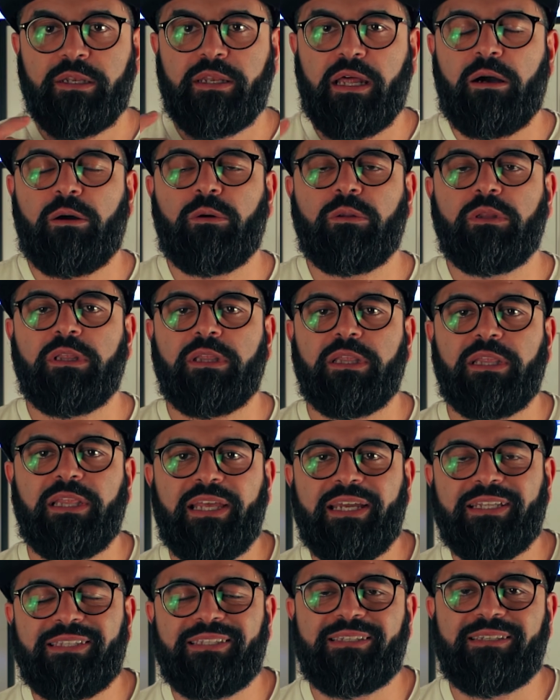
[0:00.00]
Now
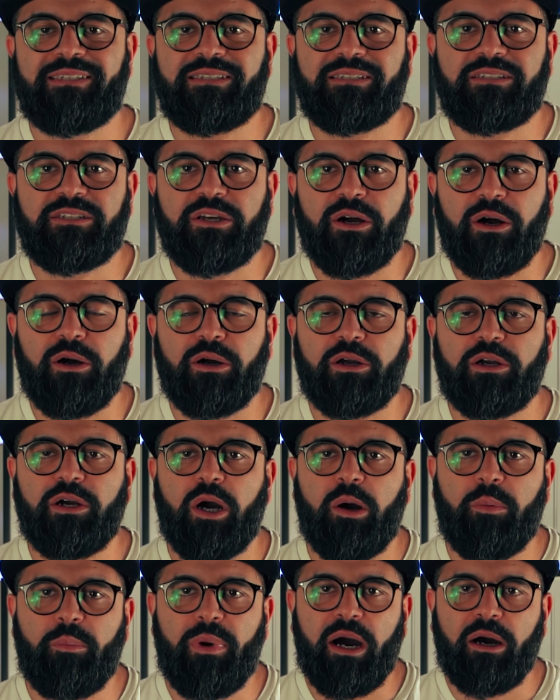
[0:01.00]
let's talk
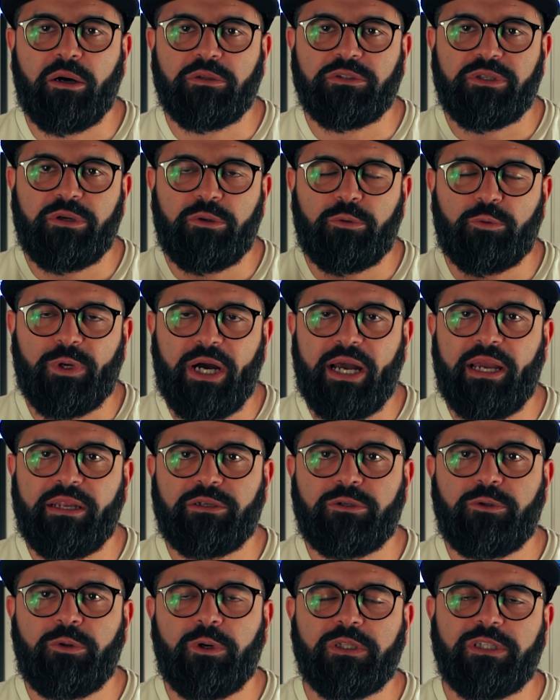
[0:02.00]
about
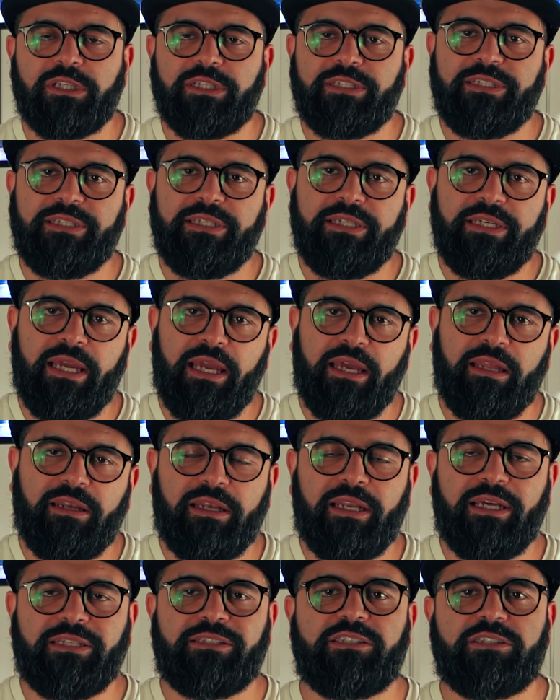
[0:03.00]
ride quality, and
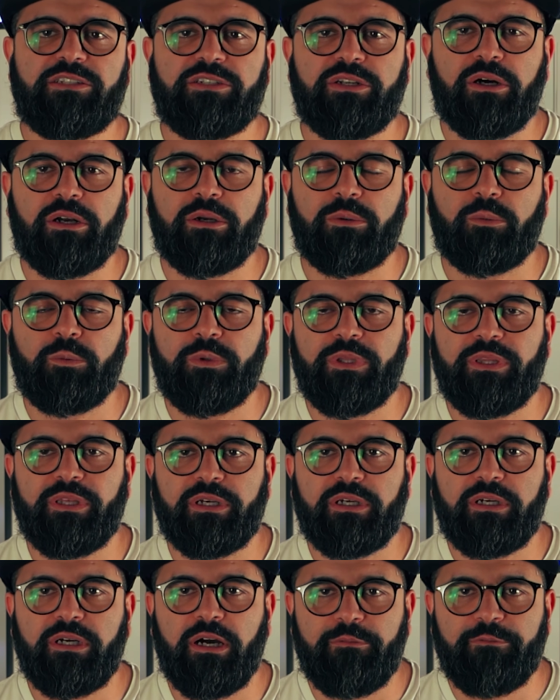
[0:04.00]
let's start with the
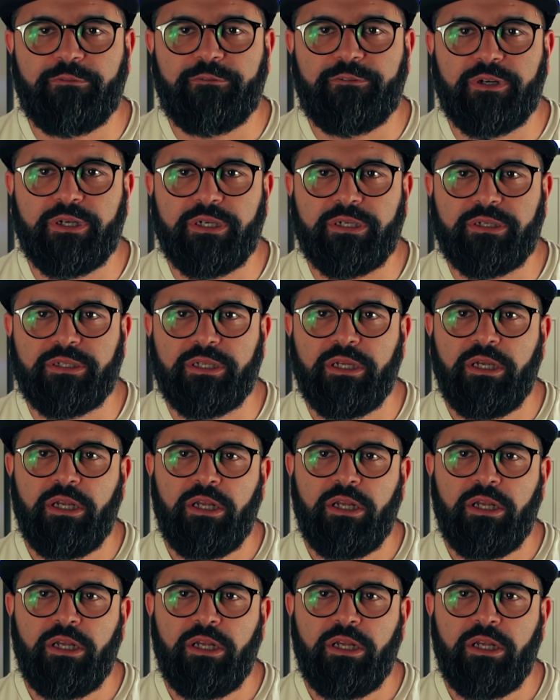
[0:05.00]
comfort.